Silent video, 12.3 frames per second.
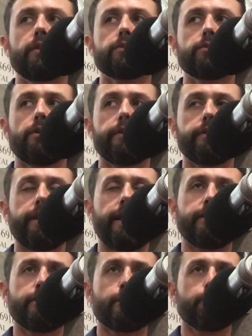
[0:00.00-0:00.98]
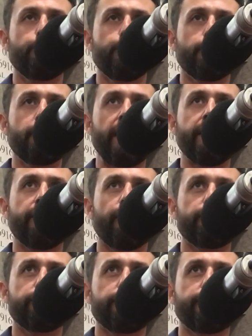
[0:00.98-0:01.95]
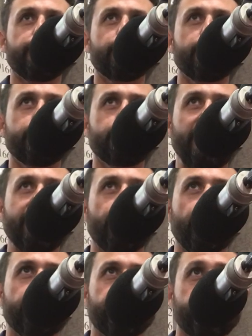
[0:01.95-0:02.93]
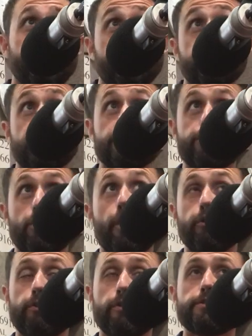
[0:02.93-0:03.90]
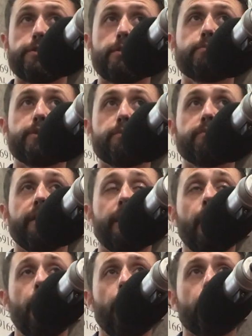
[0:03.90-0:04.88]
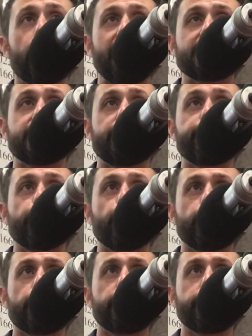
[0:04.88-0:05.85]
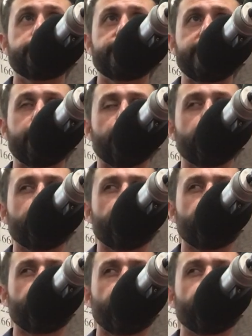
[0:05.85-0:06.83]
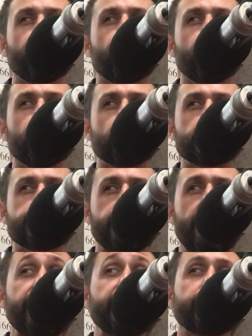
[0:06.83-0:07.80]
That's right. Yeah, you can put a band over the sign or the symptom, but if you're not dealing with the root cause, that,